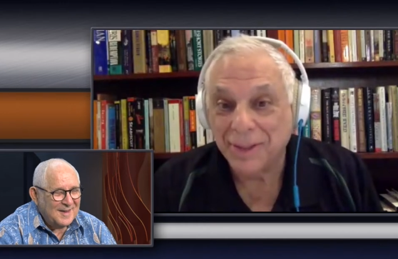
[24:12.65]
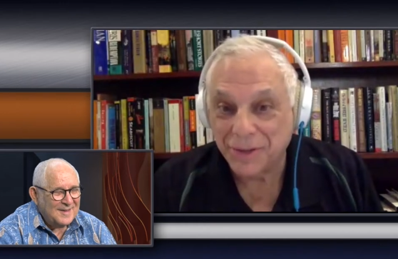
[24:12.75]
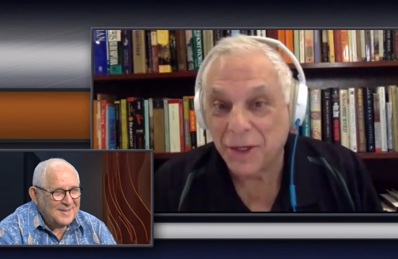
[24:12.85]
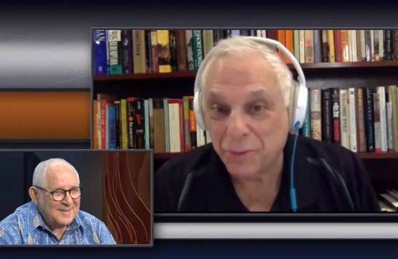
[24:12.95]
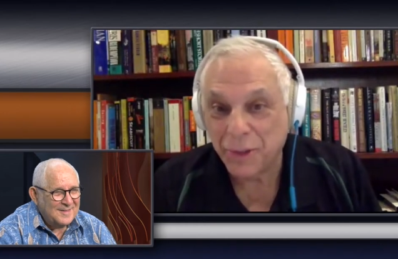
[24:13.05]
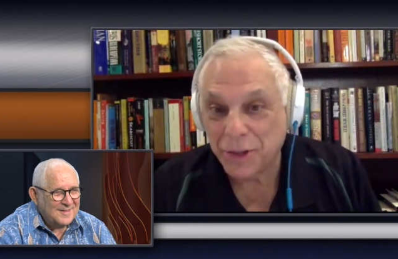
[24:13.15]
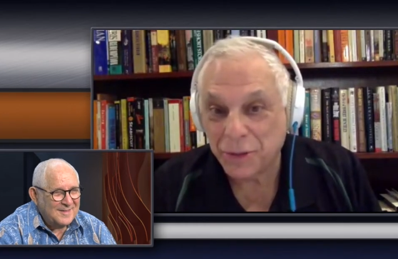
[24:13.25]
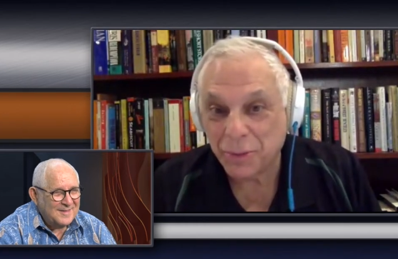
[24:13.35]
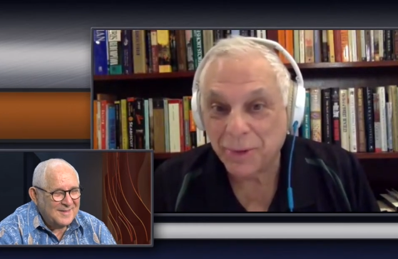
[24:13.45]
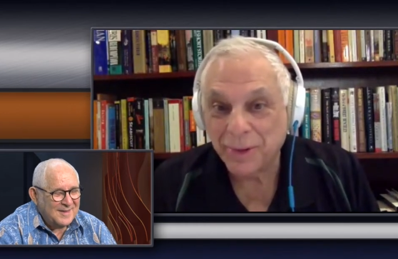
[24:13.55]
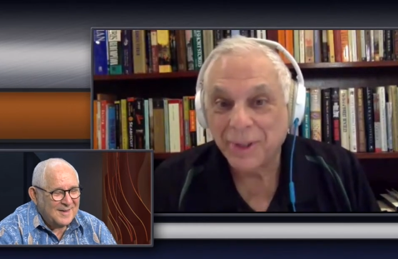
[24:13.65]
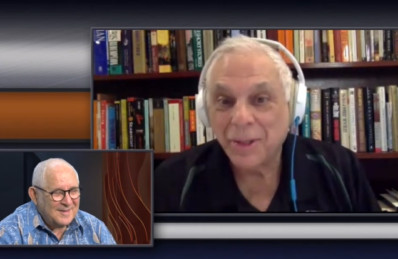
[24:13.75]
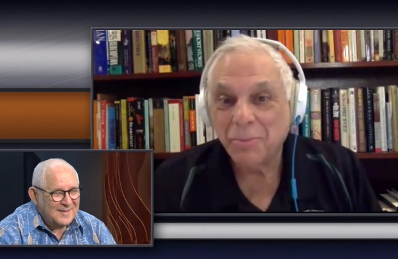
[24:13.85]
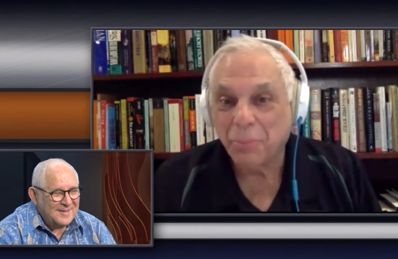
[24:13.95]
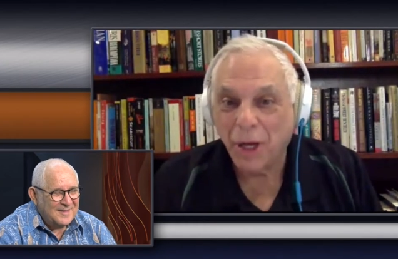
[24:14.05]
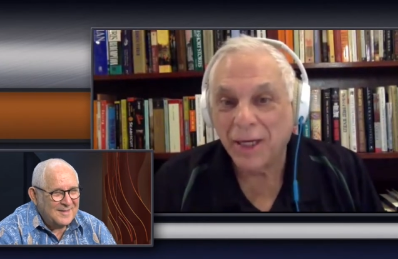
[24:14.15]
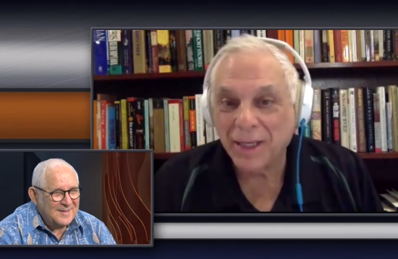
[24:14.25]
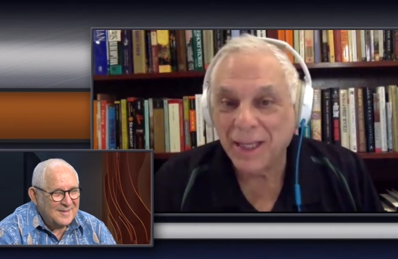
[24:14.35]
Speaker 1: yeah. not unreasonable. Yeah. But